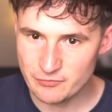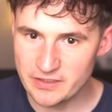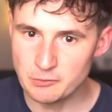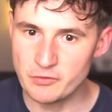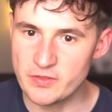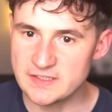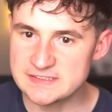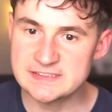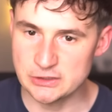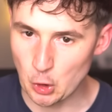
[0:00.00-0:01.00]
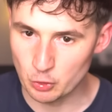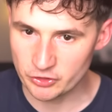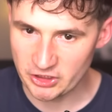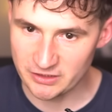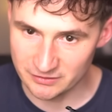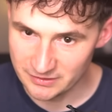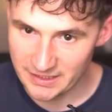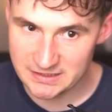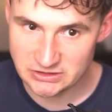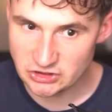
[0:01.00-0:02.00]
if anyone thinks this is an overkill,
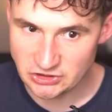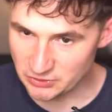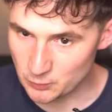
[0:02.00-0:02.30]
it is just a